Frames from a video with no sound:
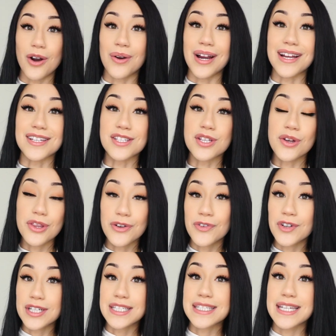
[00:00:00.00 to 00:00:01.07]
all right, so the
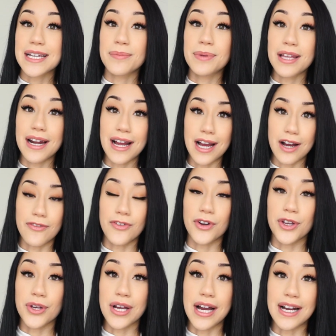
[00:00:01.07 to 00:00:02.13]
first tip that I have for
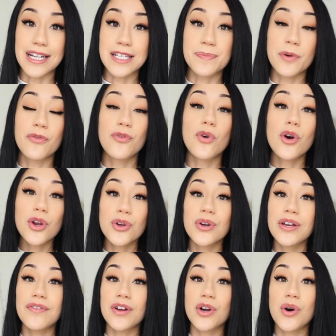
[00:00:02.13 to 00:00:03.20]
you guys before you
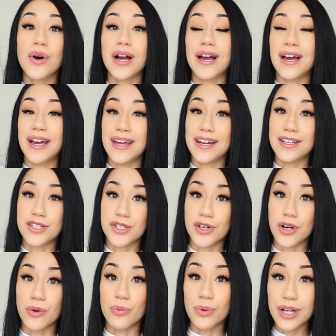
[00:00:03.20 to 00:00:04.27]
even go ahead and
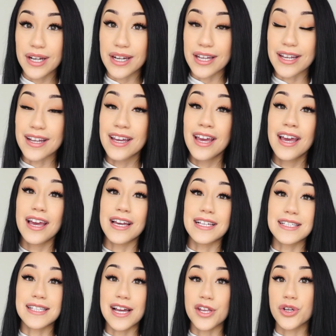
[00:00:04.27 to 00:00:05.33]
start reading
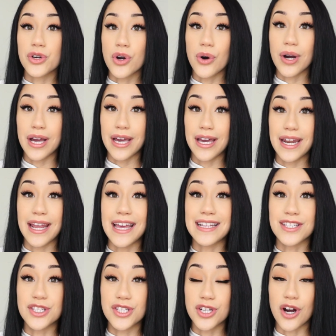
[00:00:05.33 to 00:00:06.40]
is that you go ahead and
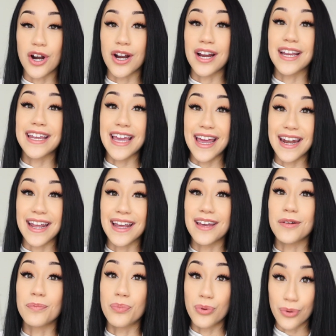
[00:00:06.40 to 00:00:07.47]
start getting
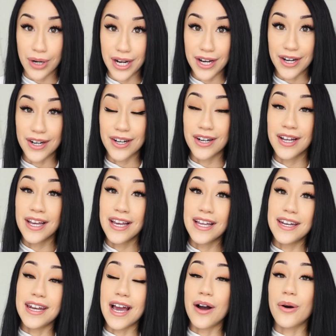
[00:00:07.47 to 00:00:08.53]
in prayer.
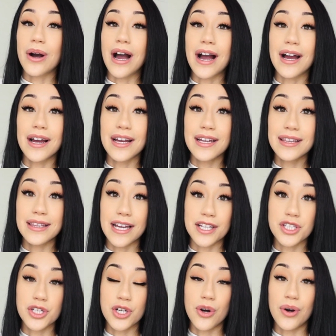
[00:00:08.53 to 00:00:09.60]
Now, I
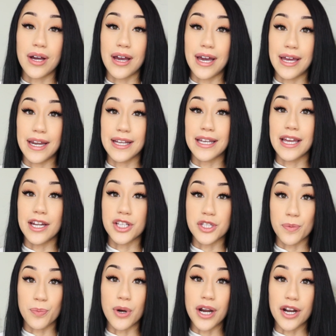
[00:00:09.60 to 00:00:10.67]
like to go ahead and get into
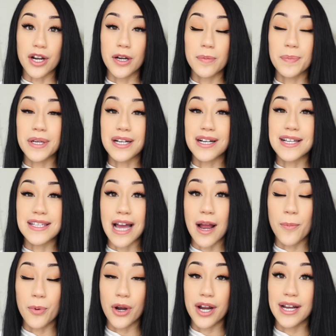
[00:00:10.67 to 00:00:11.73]
prayer because I
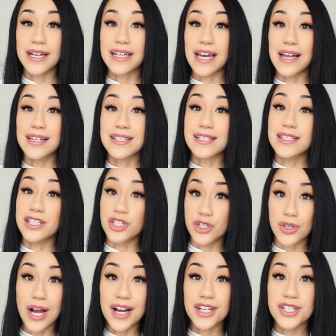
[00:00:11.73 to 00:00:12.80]
pray against
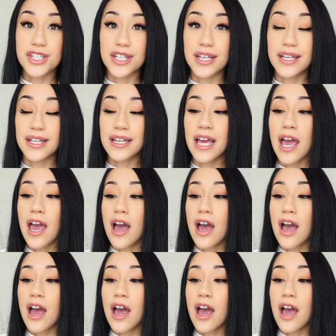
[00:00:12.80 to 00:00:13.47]
distraction,